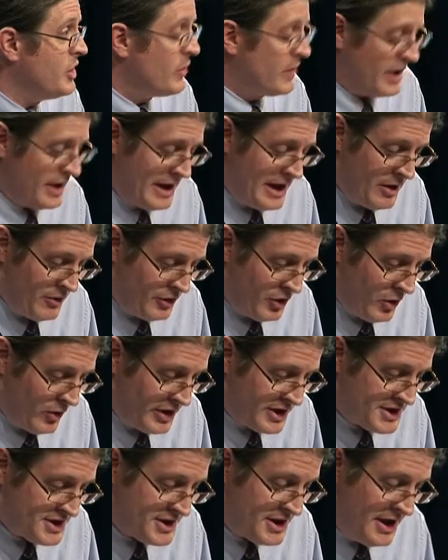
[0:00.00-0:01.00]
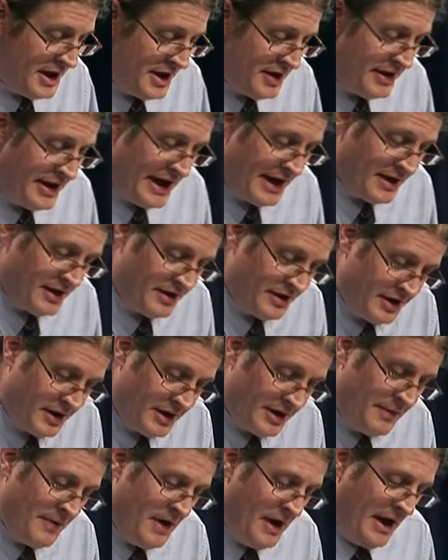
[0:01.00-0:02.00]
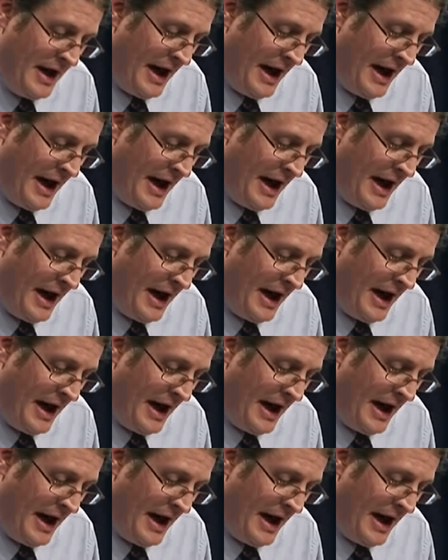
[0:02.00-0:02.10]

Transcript: you can now notice that the